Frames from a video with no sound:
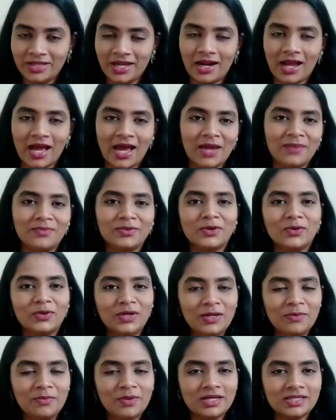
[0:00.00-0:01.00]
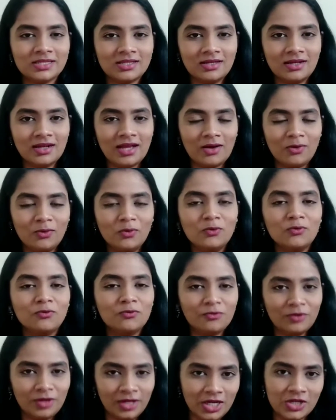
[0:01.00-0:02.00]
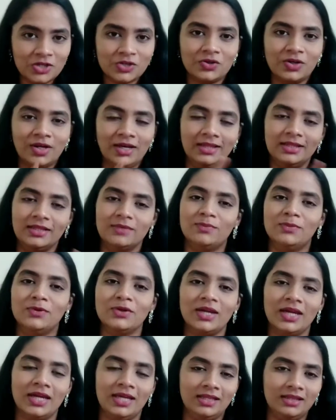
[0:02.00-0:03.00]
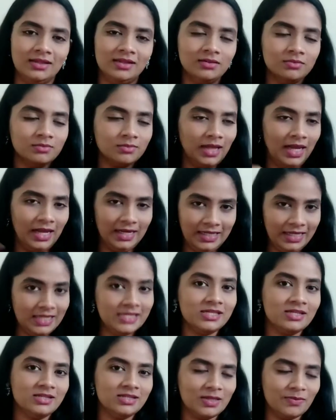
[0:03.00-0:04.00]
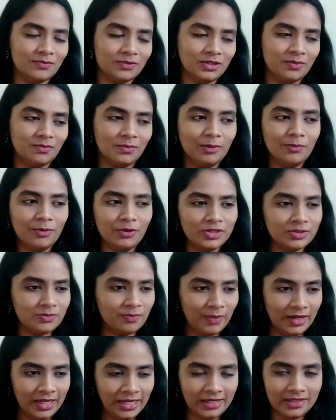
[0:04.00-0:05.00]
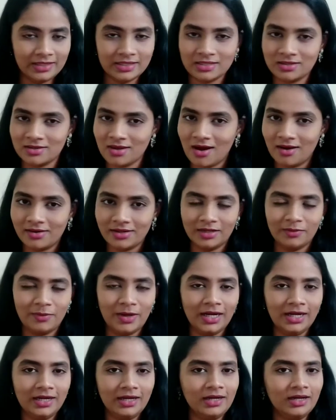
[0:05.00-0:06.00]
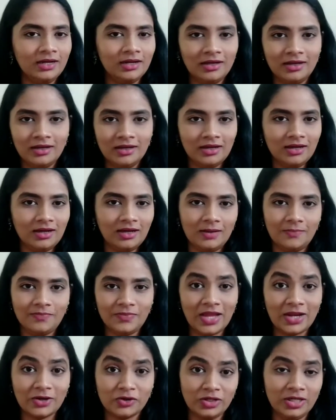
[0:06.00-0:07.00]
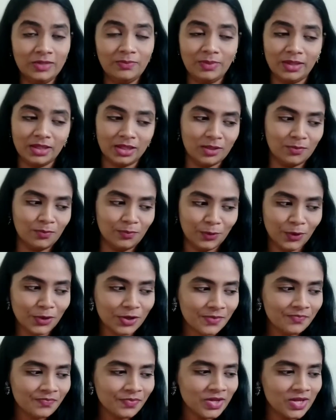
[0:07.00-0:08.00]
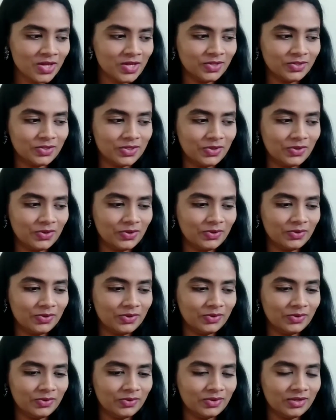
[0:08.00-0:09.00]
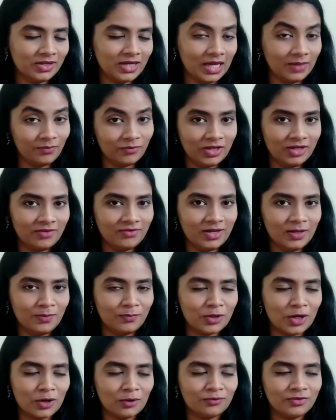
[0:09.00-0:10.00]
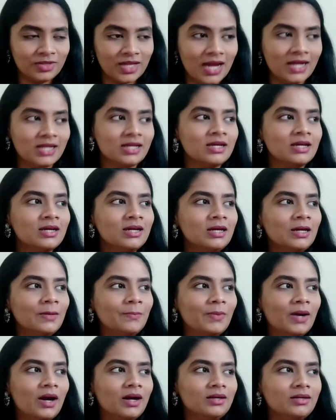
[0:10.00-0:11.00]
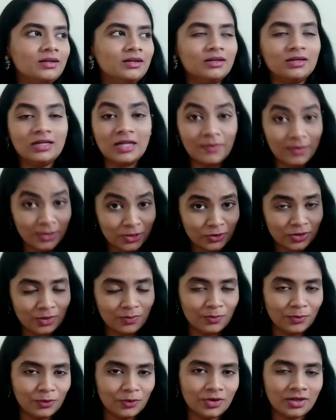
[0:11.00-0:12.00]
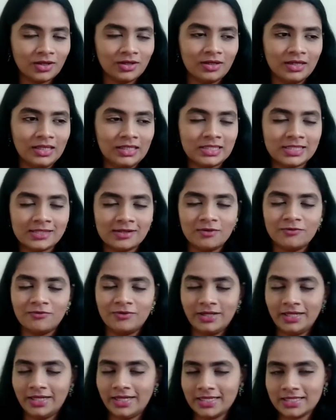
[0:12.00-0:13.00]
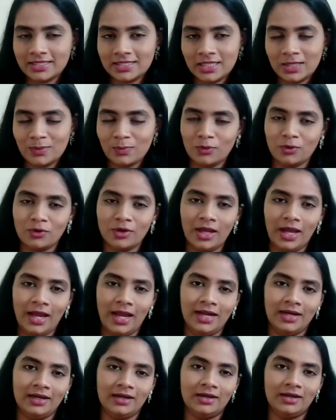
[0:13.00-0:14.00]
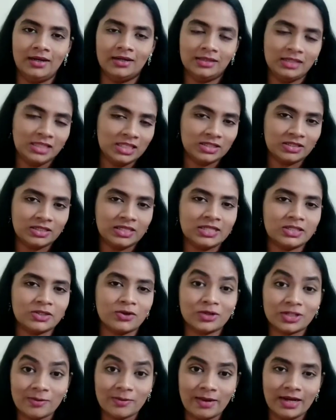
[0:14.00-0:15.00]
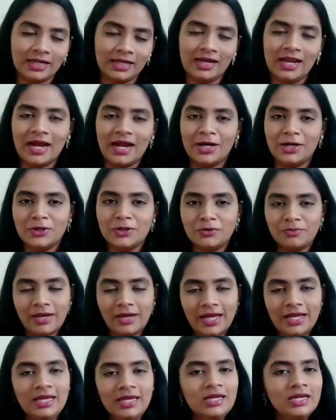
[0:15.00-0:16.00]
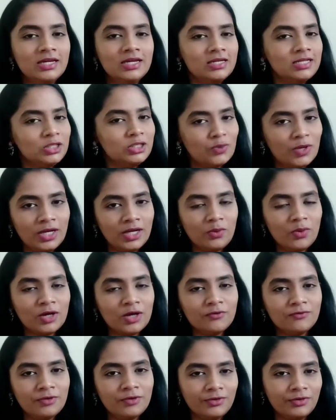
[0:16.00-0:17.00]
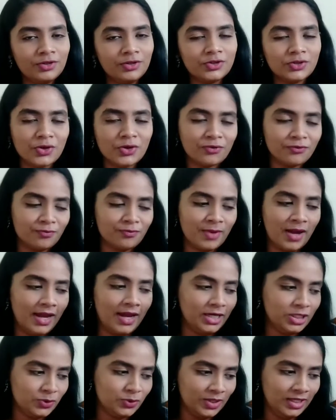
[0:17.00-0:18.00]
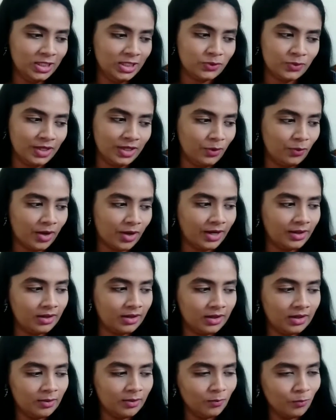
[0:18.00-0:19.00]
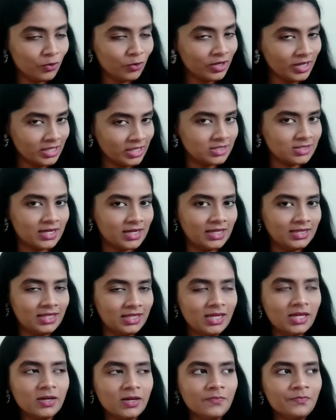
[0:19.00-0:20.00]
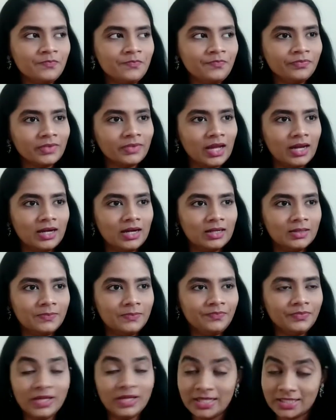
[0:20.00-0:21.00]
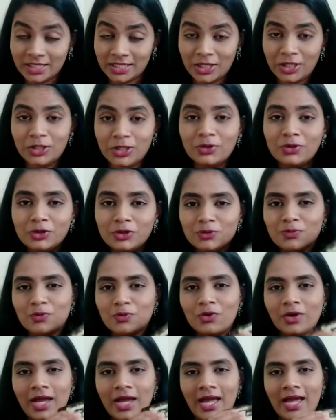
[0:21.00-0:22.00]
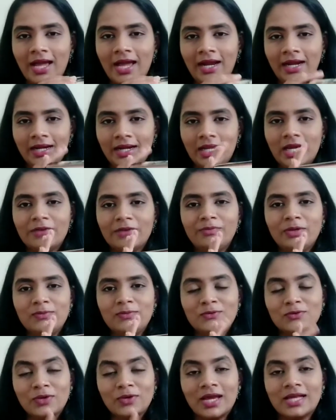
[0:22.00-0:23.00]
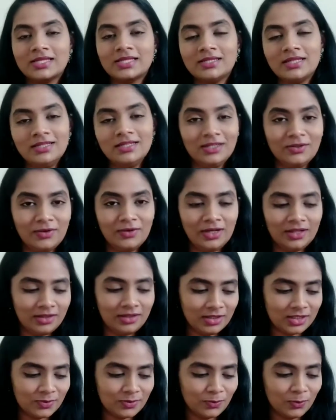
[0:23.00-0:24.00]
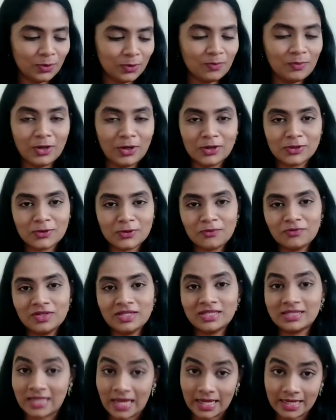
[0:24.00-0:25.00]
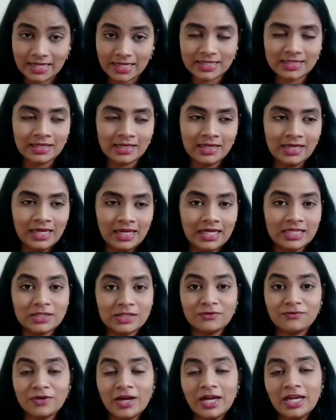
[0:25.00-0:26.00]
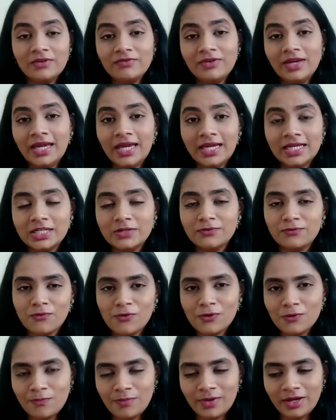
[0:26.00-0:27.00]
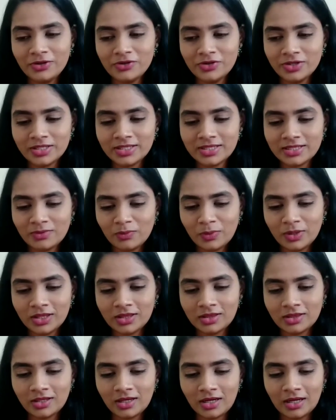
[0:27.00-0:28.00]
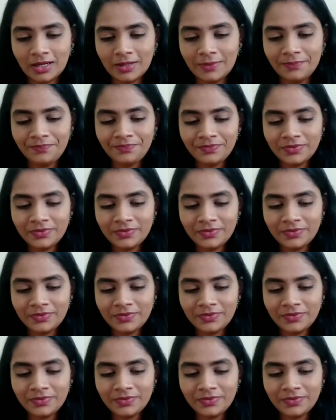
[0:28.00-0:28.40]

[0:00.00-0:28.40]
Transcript: that I am the only person who finished reading the book at least in September, because many didn't start and many didn't actually pick the book. So I'm very, very proud of that. But coming to the book, it's a fantastic book, and this is automatically added to my 21 favorites of my 2021 book list, I think. It's a huge book, and I've been procrastinating reading this book because of the size. It's 584 pages with a